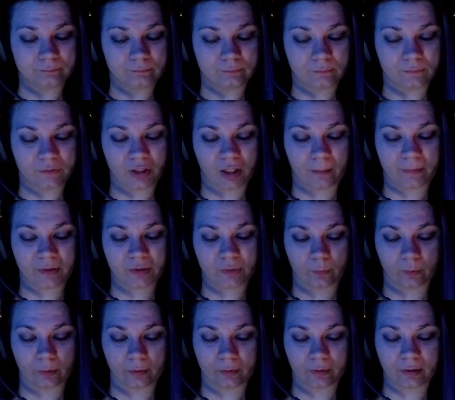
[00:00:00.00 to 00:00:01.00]
Thomas
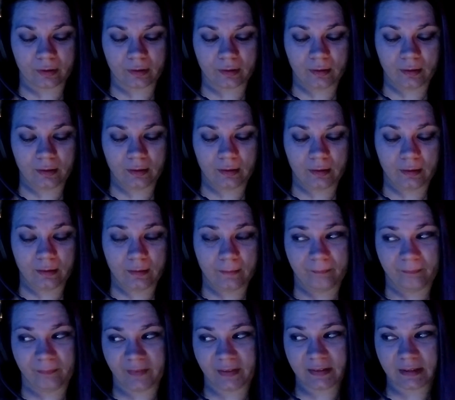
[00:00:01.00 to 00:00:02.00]
warned.
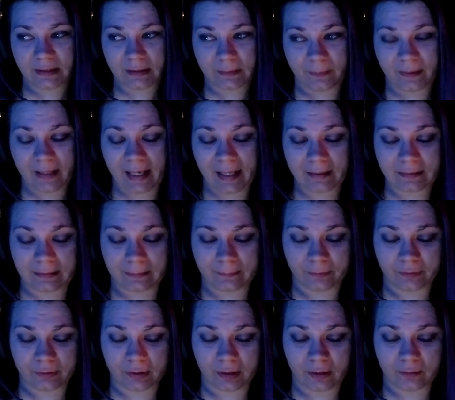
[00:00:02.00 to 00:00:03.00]
"This is Black
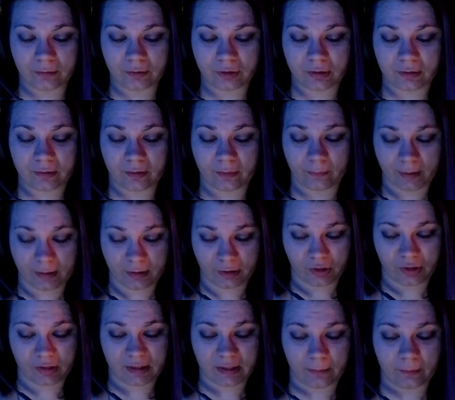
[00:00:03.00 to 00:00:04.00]
Temple's coach. The
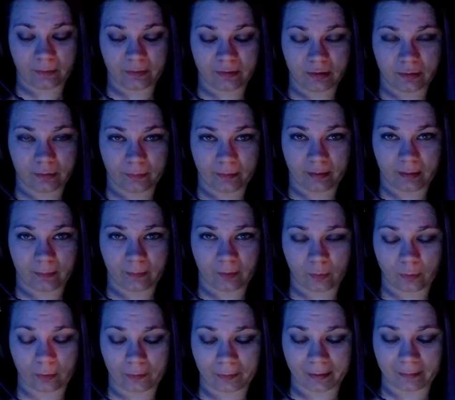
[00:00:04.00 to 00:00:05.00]
Regency will deal with him
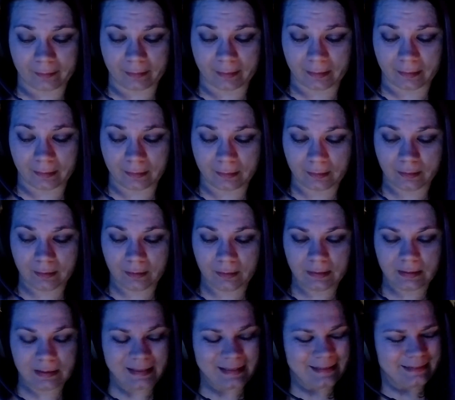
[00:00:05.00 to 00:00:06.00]
accordingly."
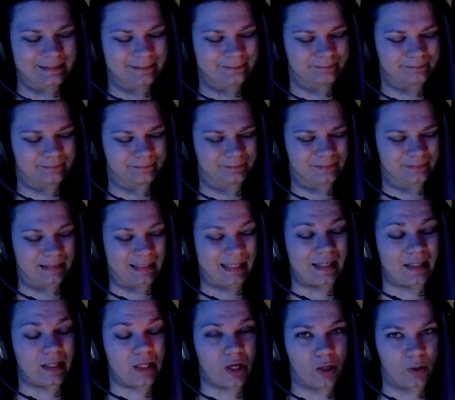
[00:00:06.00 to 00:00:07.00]
"I
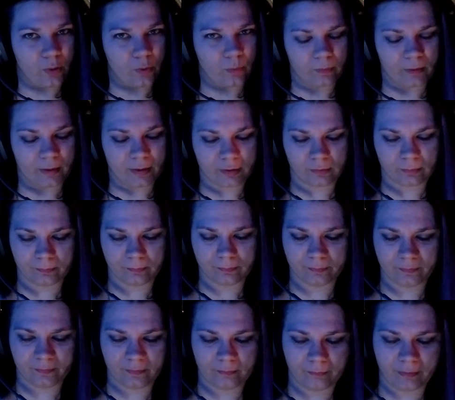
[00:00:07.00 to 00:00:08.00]
know what
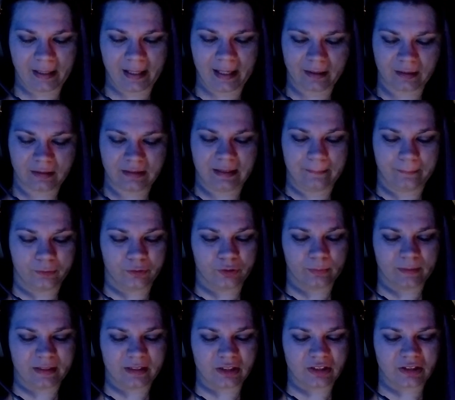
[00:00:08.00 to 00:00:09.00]
Black Temple's
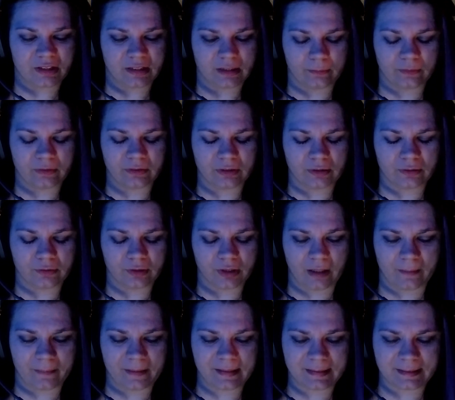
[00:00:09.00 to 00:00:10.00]
Regency will do,
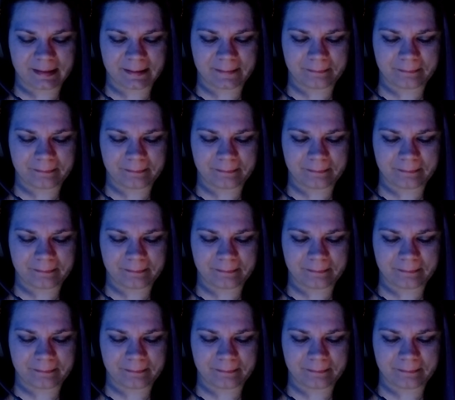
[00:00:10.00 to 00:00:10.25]
Thomas,"